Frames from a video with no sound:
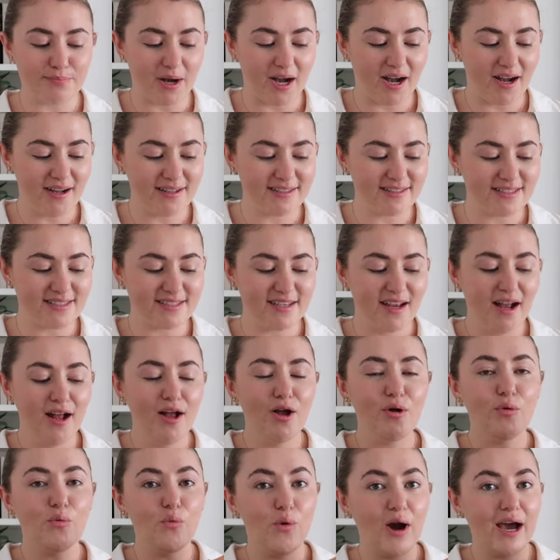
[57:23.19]
but
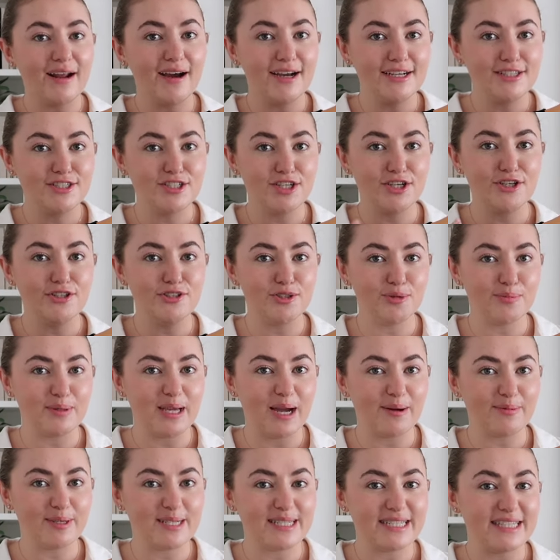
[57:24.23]
when I do, you'll be
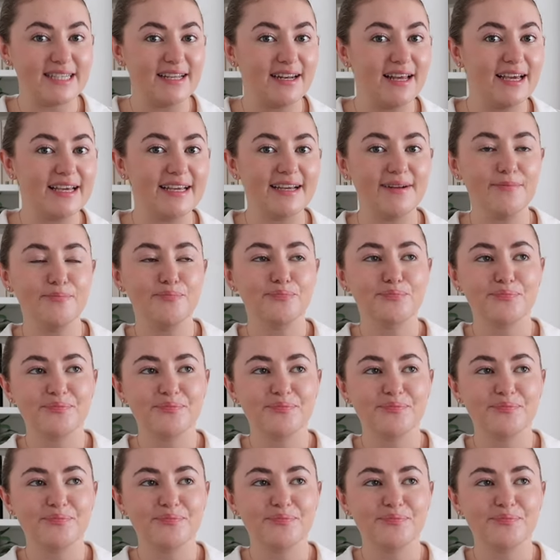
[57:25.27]
able to see the like